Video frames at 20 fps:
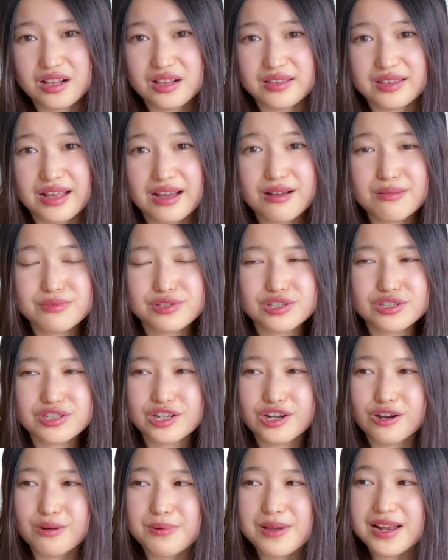Now I'm just
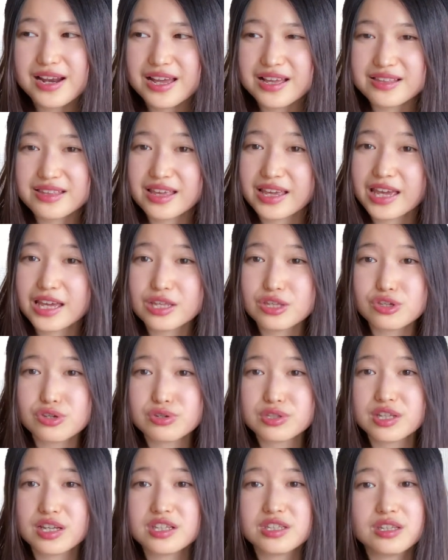hoping like they can do
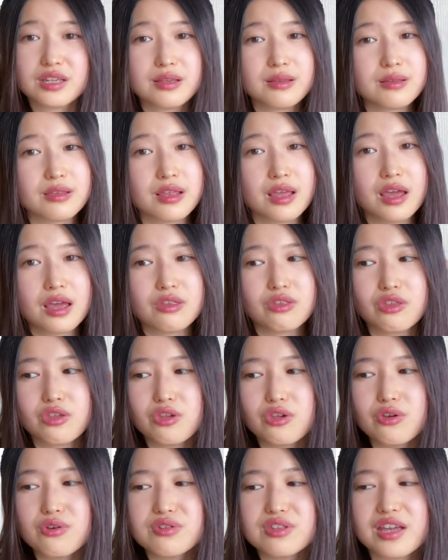something
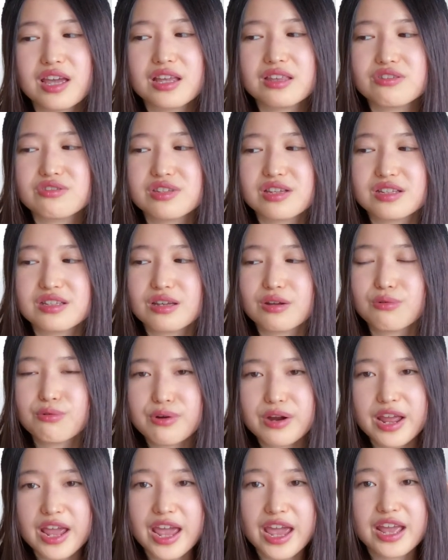new, they can do something
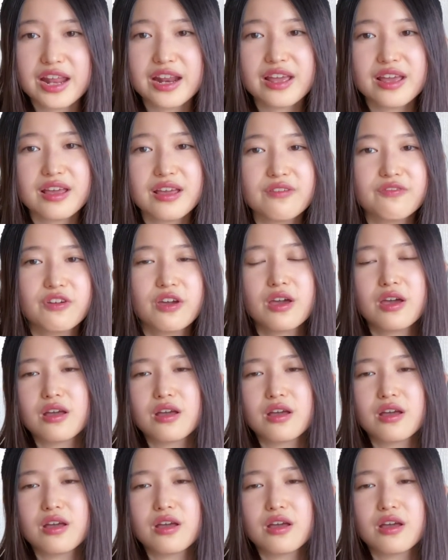creative,